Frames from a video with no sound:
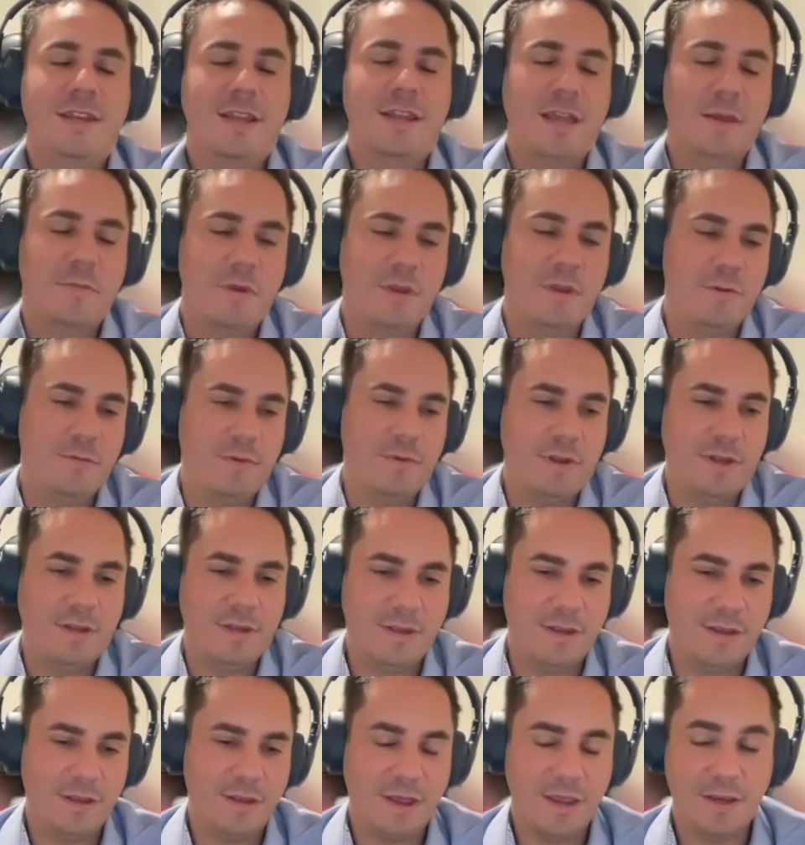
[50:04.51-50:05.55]
I mean,
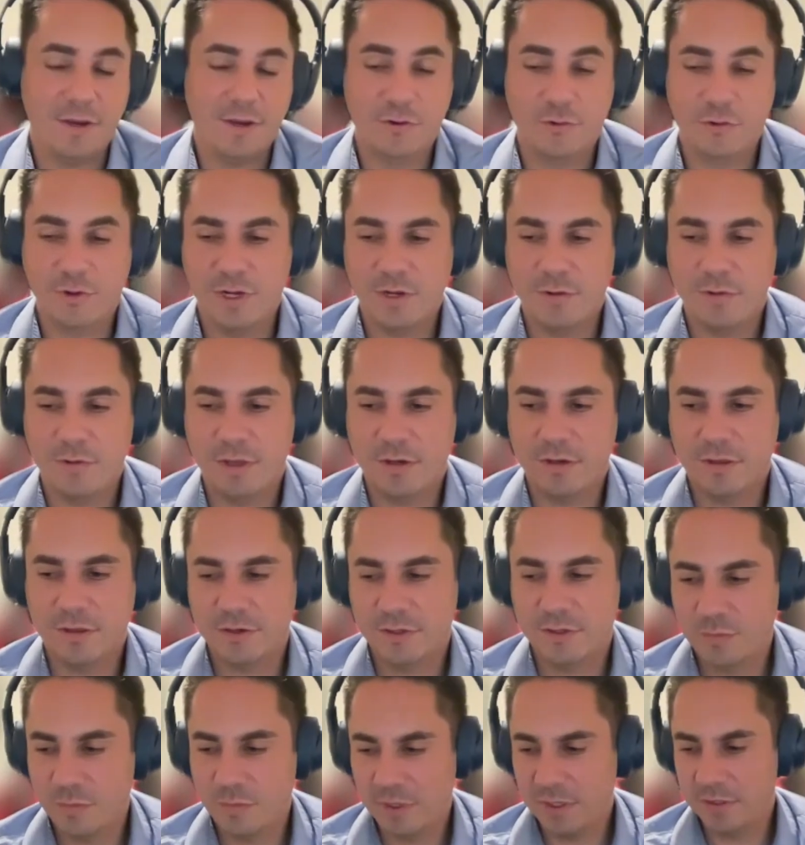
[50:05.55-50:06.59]
I agree. There's
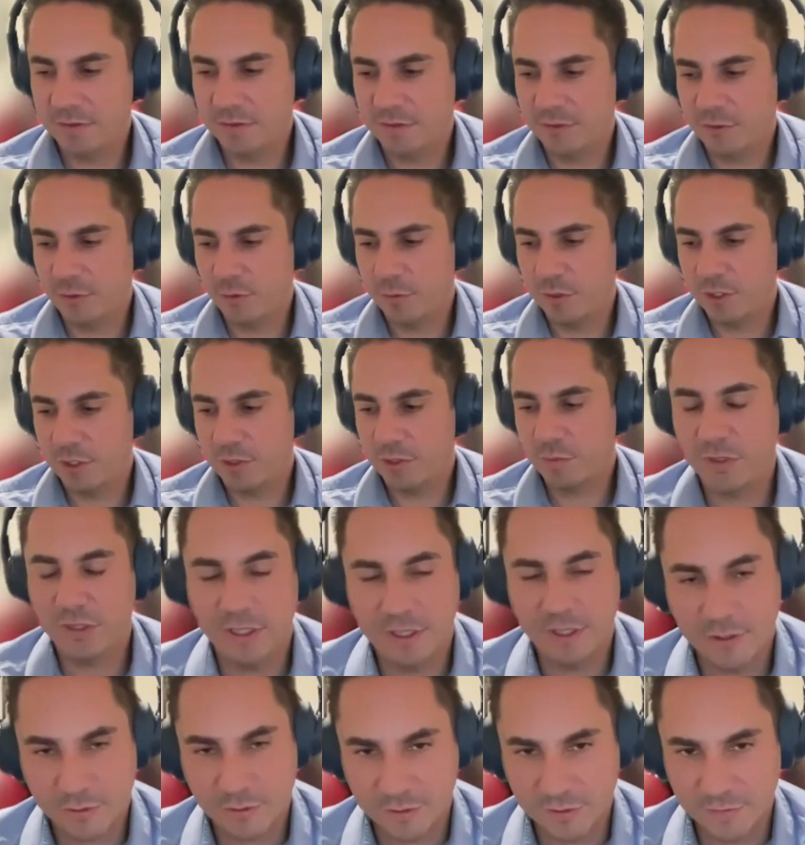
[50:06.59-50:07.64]
been so much
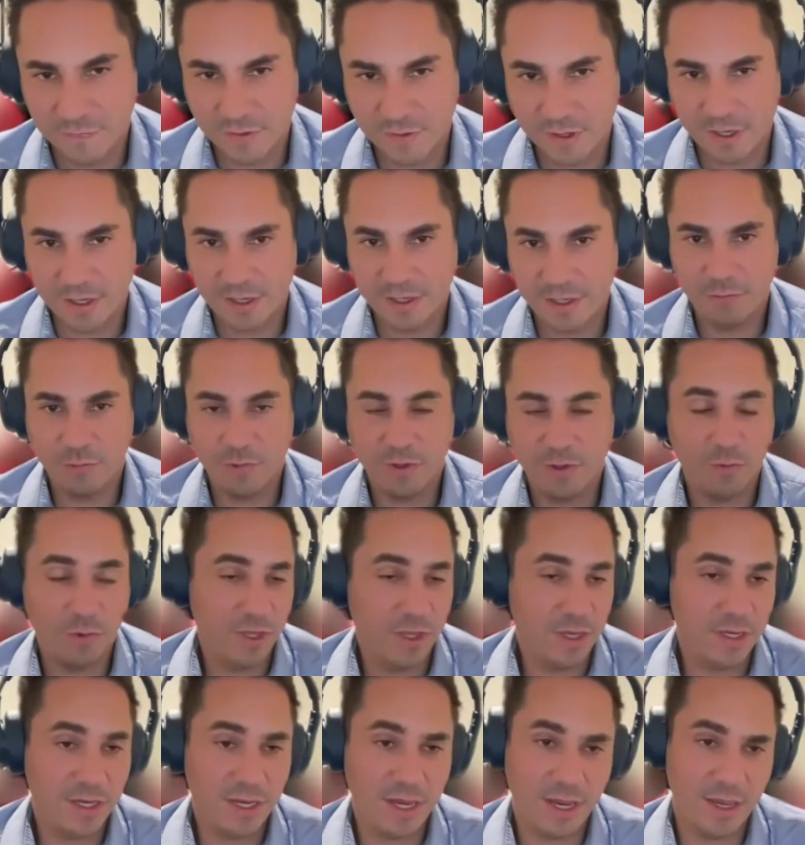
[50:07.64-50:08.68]
political divide
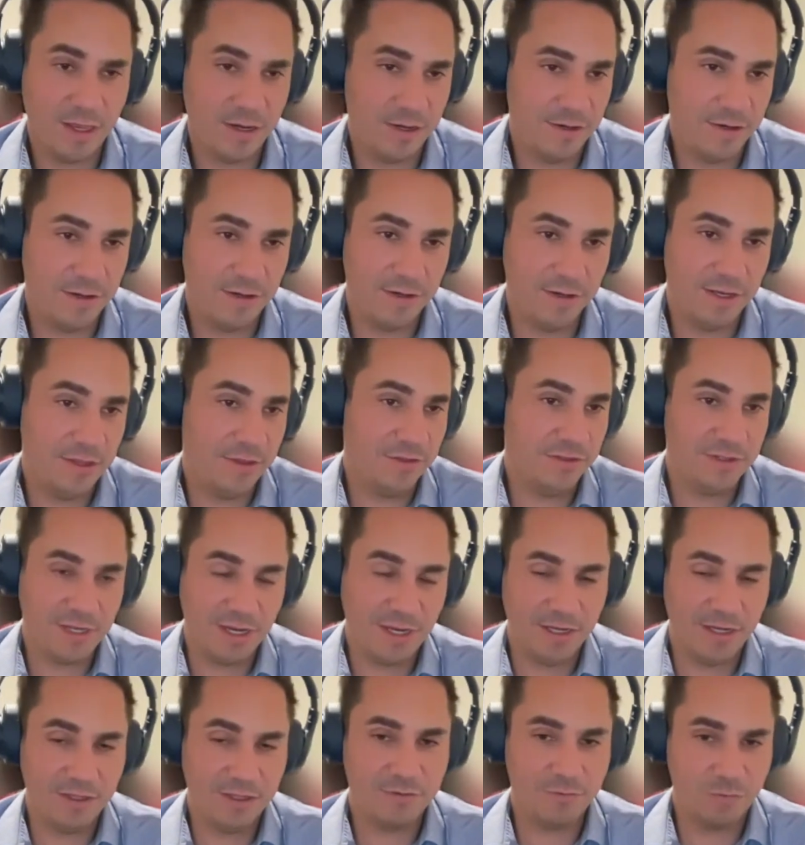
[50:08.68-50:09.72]
within Canada, in the
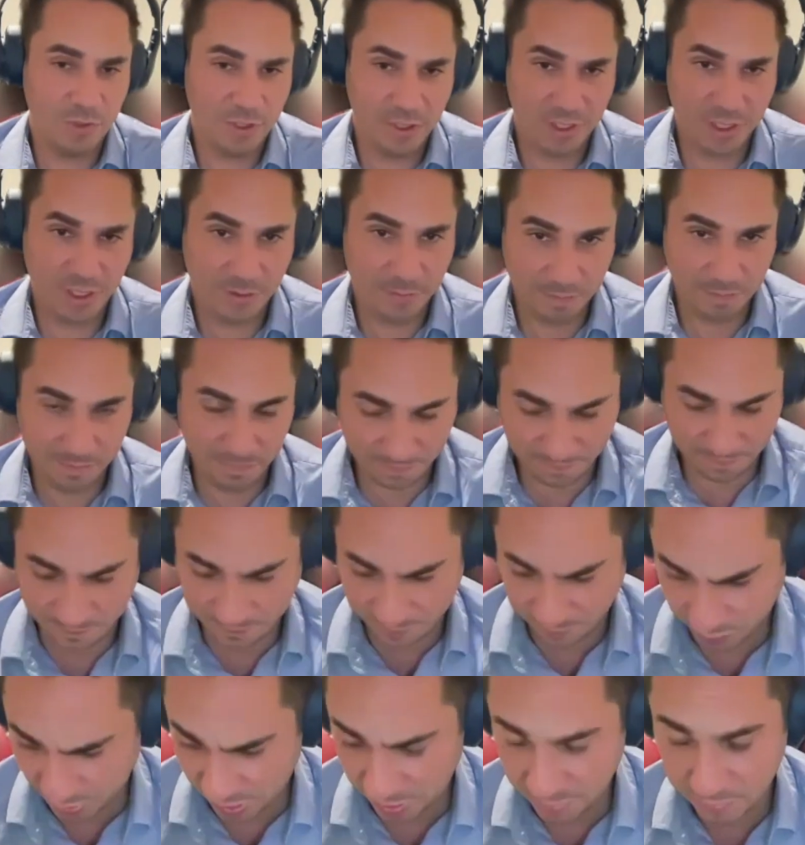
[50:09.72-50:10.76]
States, really
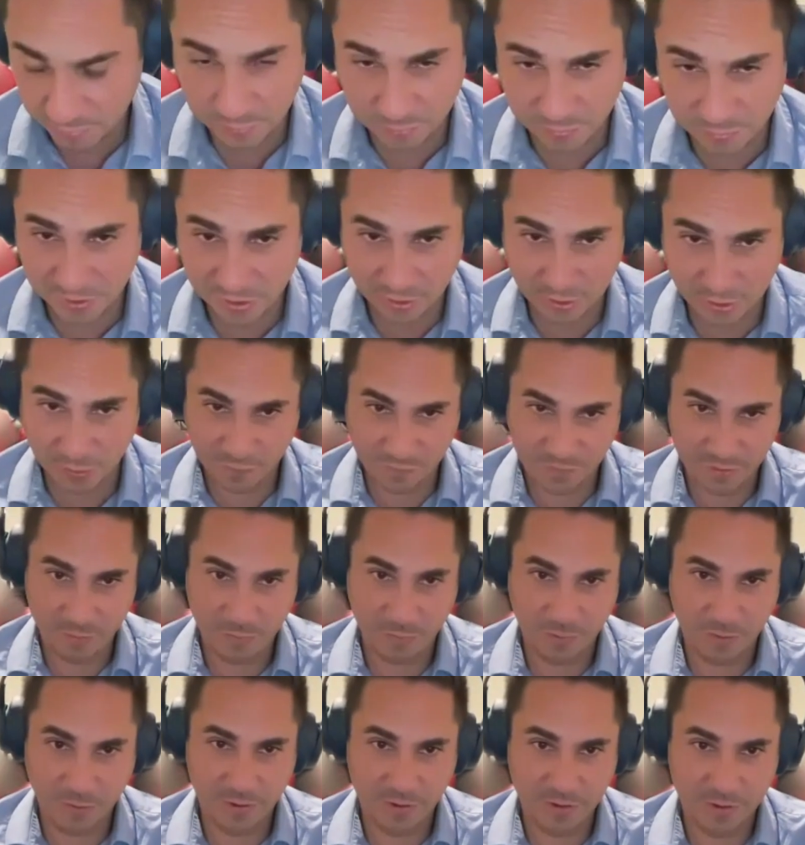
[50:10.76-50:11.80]
probably all over the
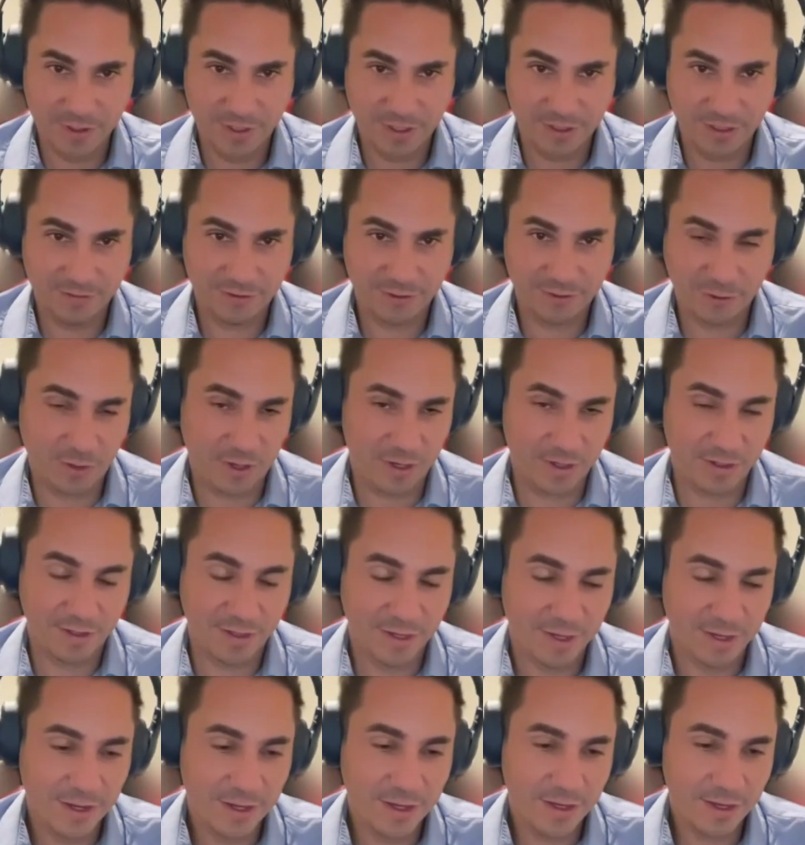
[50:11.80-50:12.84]
world. And so
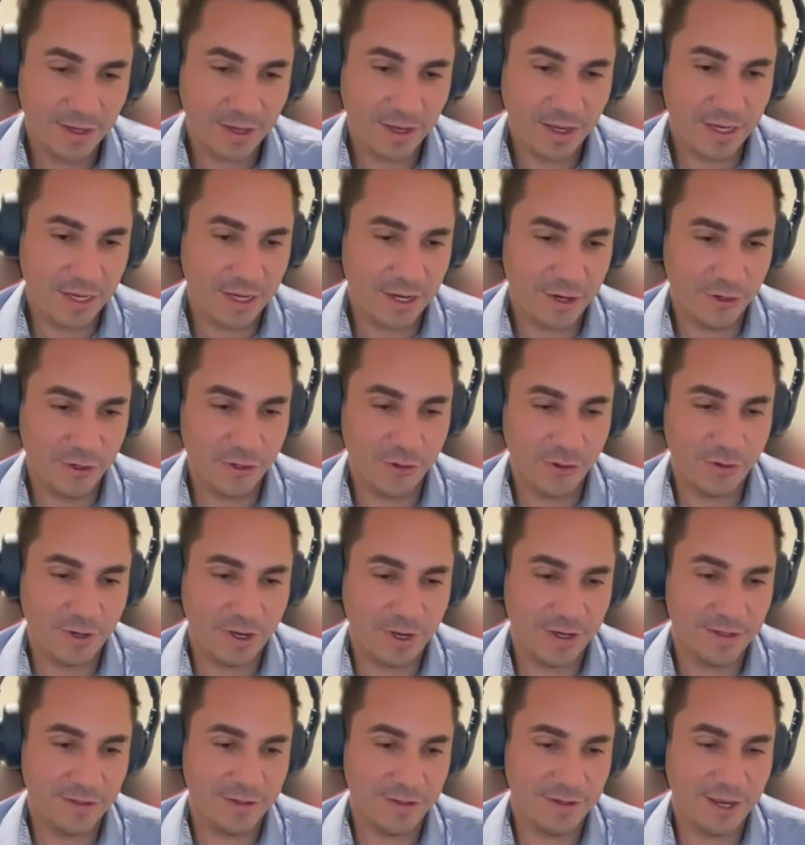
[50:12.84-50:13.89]
I hear you, and
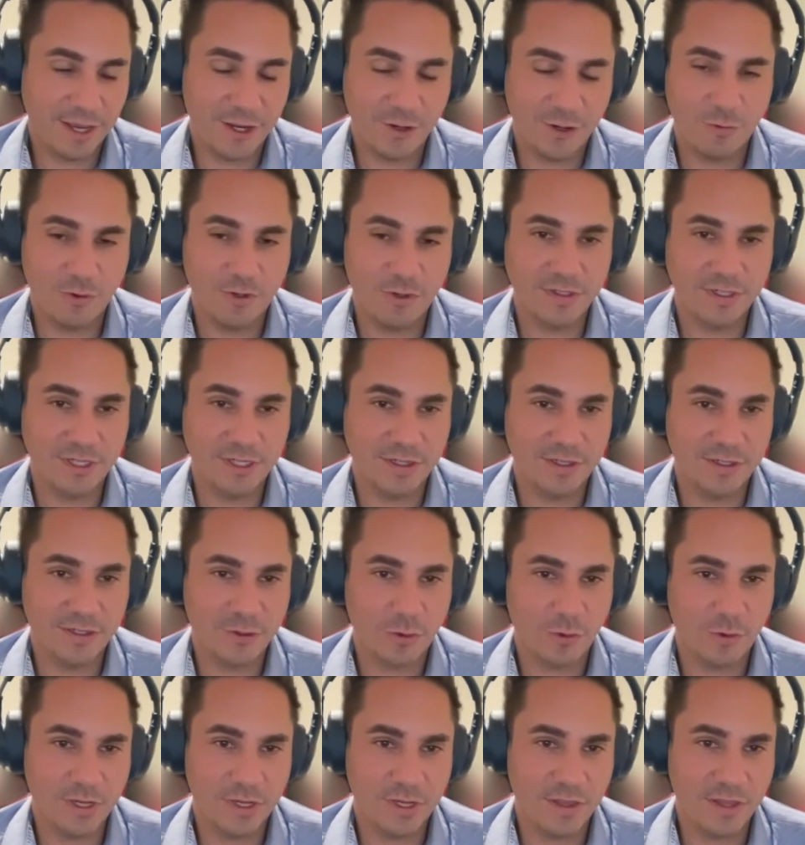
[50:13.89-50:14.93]
I don't want to see us
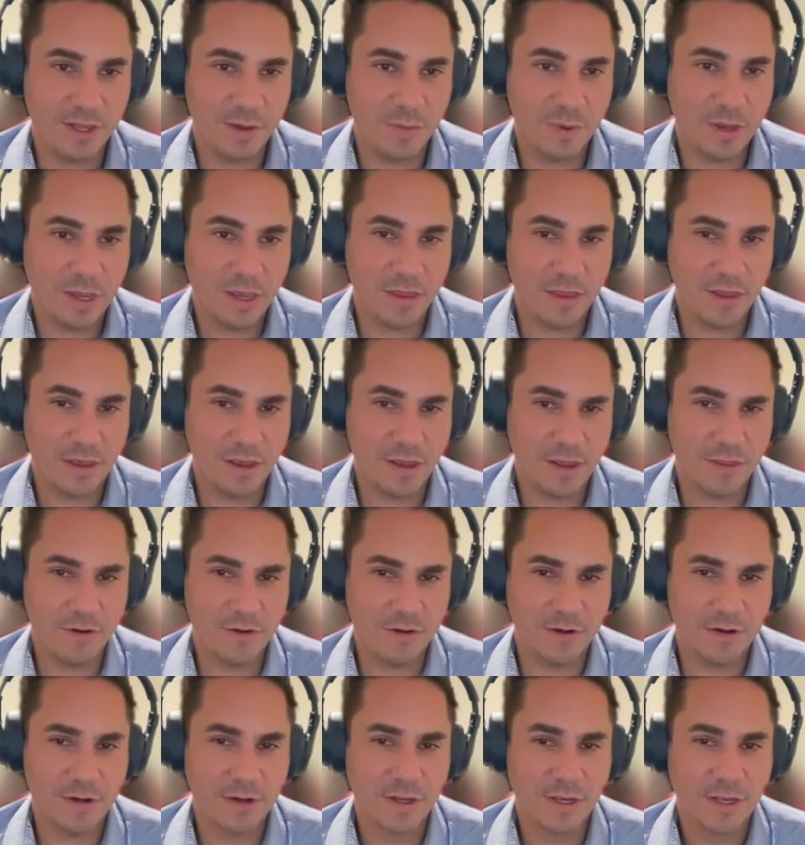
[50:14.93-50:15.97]
going down that path
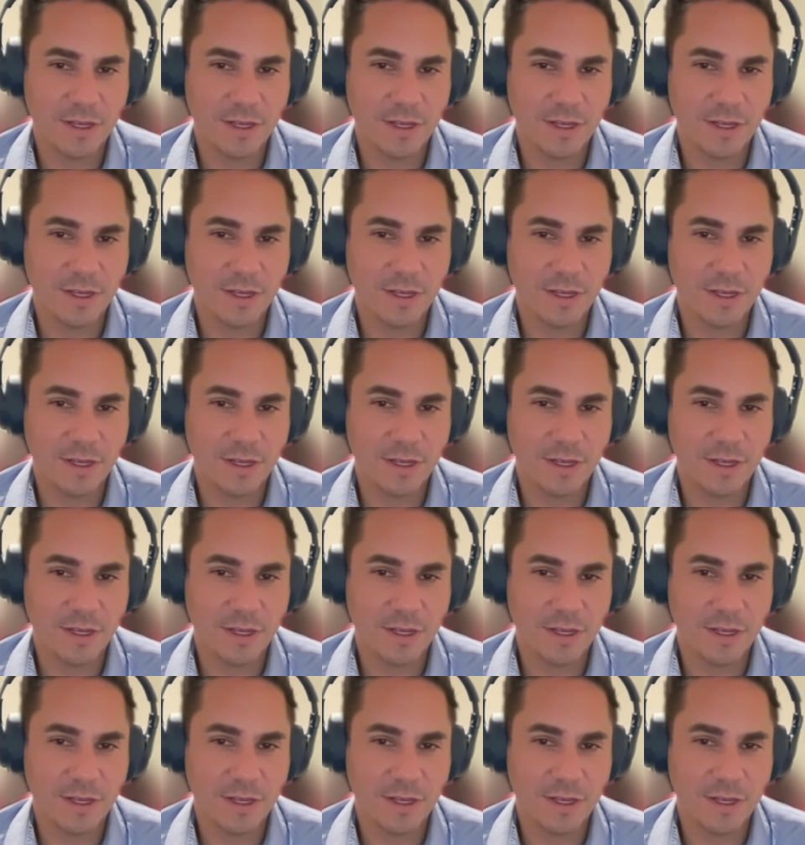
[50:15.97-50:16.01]
either.